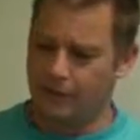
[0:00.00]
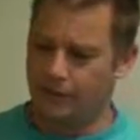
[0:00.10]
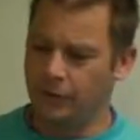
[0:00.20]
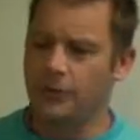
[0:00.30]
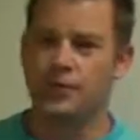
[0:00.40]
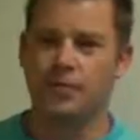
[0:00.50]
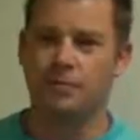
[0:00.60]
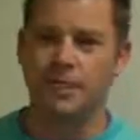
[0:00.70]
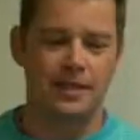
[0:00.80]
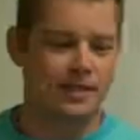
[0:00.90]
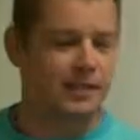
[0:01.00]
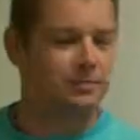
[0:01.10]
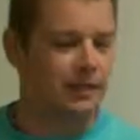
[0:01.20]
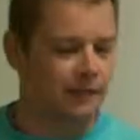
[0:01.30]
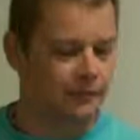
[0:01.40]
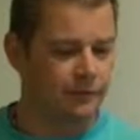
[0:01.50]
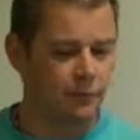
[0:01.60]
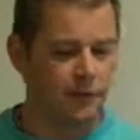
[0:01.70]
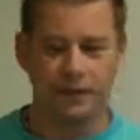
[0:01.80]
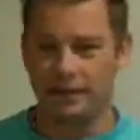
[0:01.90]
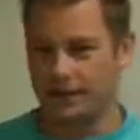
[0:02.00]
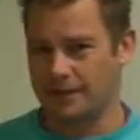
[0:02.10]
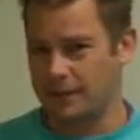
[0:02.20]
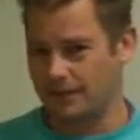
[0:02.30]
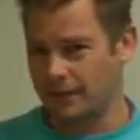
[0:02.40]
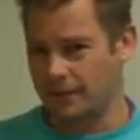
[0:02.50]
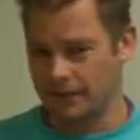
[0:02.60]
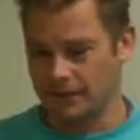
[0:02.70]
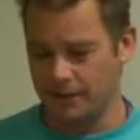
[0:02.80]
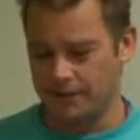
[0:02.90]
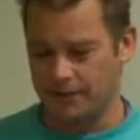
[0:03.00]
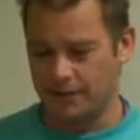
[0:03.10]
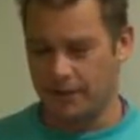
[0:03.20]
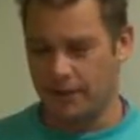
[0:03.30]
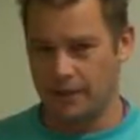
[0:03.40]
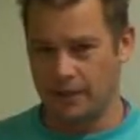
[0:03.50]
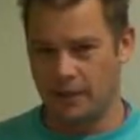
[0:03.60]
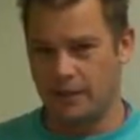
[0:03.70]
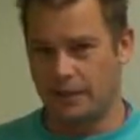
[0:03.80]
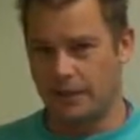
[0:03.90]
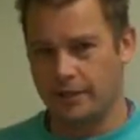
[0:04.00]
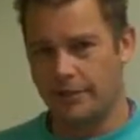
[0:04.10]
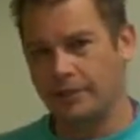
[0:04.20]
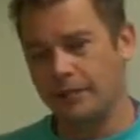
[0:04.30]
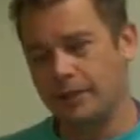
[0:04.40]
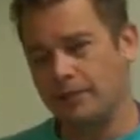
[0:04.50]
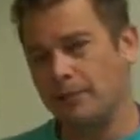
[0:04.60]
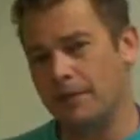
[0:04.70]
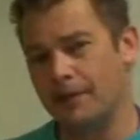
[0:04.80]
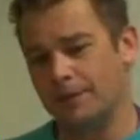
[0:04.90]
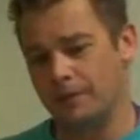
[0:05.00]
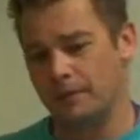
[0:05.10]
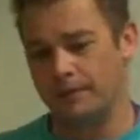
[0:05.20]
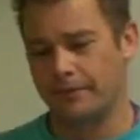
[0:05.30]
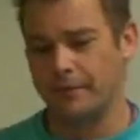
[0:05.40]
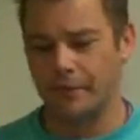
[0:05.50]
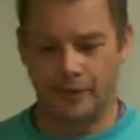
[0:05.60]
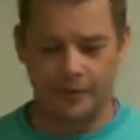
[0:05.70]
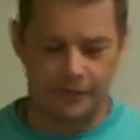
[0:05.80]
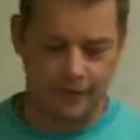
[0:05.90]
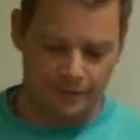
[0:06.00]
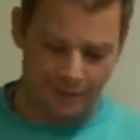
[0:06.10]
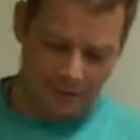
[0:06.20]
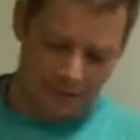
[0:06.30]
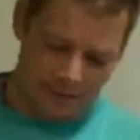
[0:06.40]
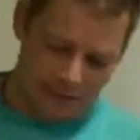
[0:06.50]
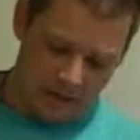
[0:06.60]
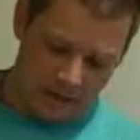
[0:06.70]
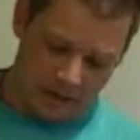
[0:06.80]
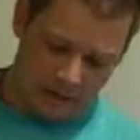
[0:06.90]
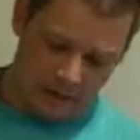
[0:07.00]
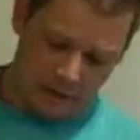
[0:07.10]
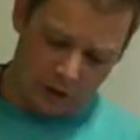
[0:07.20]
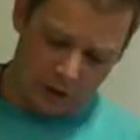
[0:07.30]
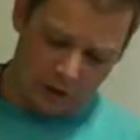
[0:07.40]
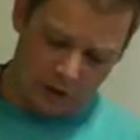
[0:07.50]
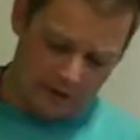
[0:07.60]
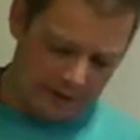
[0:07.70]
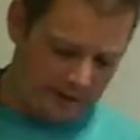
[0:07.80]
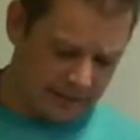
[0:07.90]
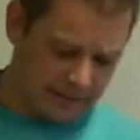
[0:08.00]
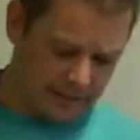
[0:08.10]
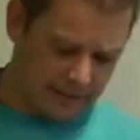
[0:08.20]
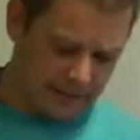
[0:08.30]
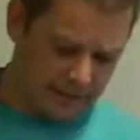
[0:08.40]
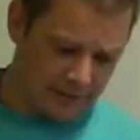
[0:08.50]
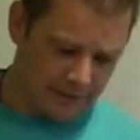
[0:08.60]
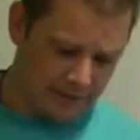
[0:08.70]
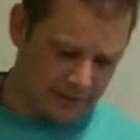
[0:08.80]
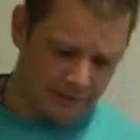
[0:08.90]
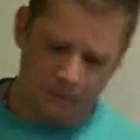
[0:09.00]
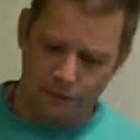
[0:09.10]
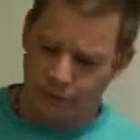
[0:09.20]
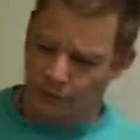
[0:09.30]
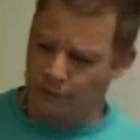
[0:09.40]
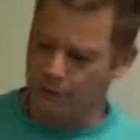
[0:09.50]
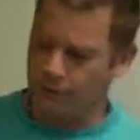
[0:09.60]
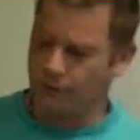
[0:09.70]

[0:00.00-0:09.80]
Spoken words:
If you can suspend disbelief for a while and accept that this is the Sun that isn't 93 million miles away from the Earth, we can look at how the Sun moves